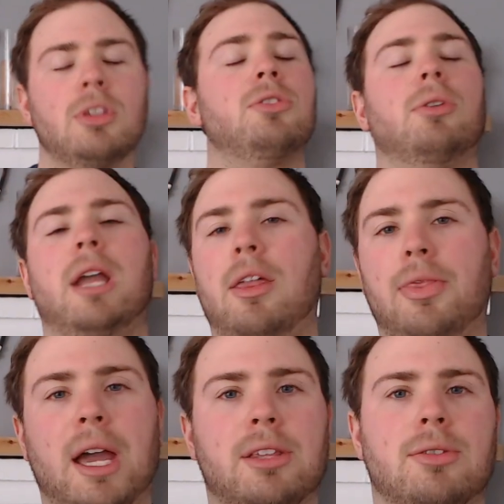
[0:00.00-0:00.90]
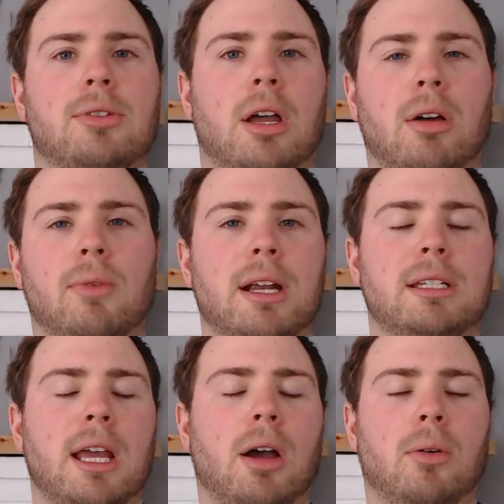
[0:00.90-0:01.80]
So again, that's
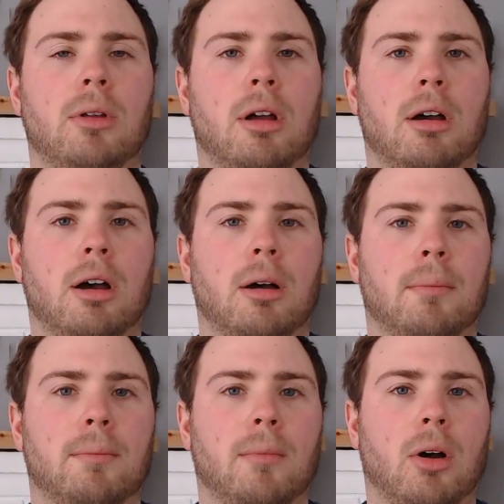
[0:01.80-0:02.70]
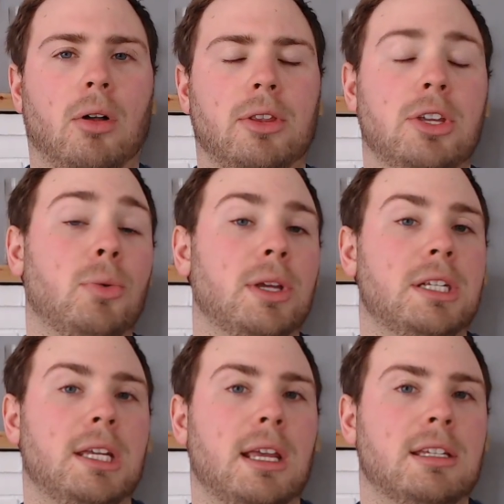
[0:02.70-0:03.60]
right down on the
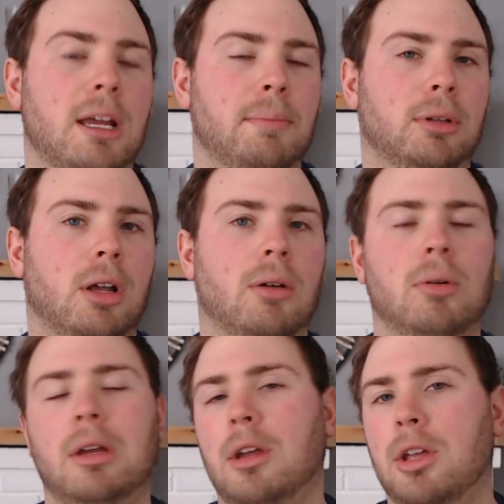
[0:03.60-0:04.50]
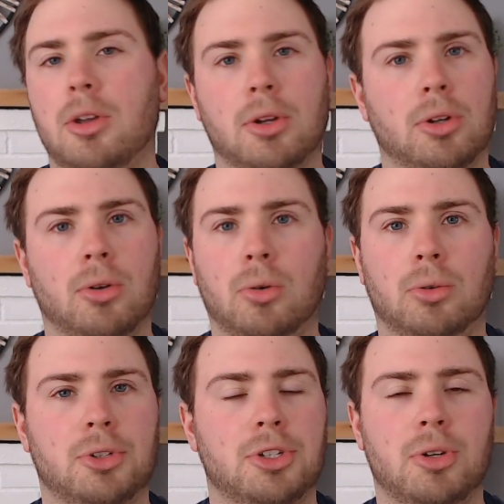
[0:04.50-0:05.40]
USDA site below. You can
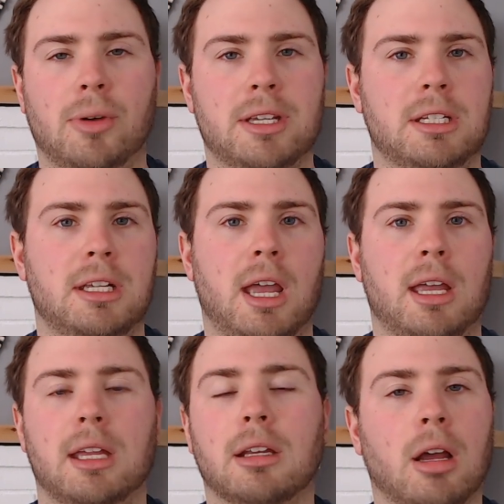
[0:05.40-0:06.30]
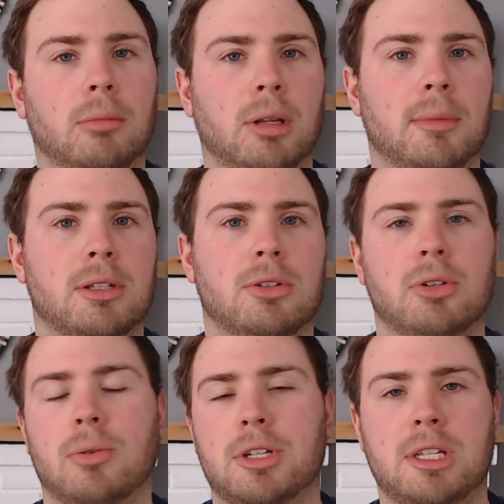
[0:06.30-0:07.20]
Google just USDA income limits or
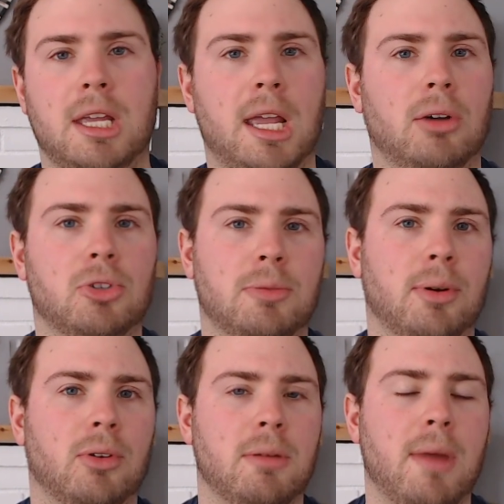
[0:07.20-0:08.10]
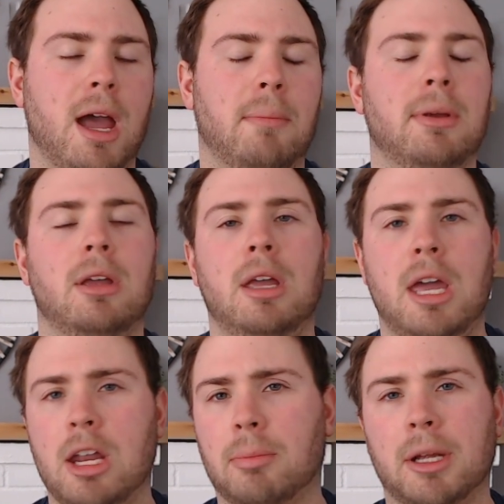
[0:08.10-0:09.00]
USDA eligibility map.
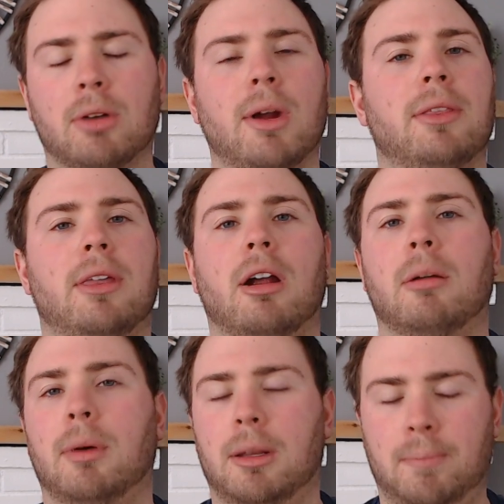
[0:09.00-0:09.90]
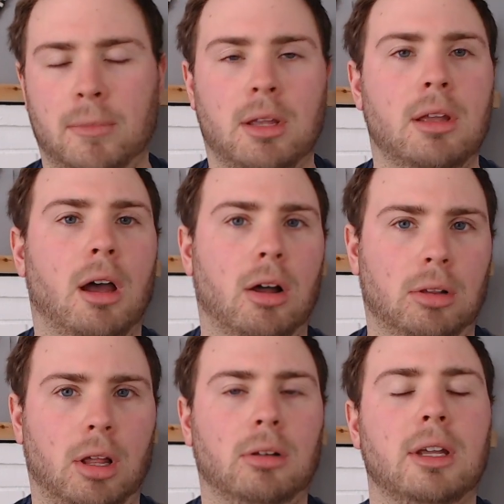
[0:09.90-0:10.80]
It'll bring you right there, but
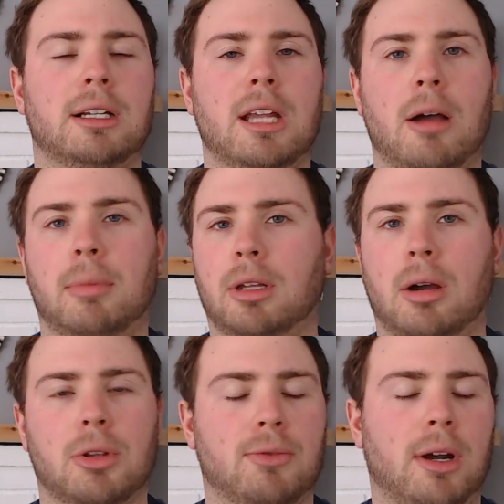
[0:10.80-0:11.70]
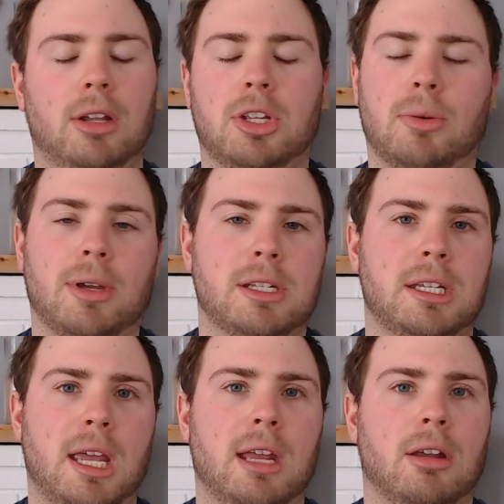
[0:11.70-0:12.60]
I'll link down below. It's right on the
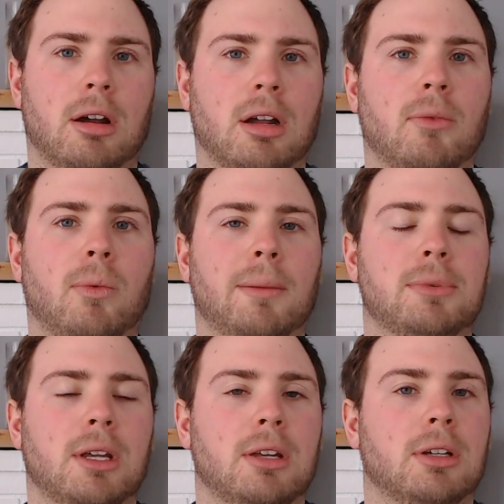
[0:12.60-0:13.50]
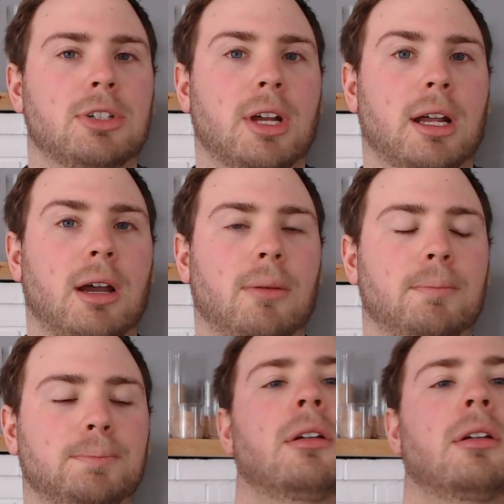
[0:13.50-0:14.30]
USDA.gov website you can check out.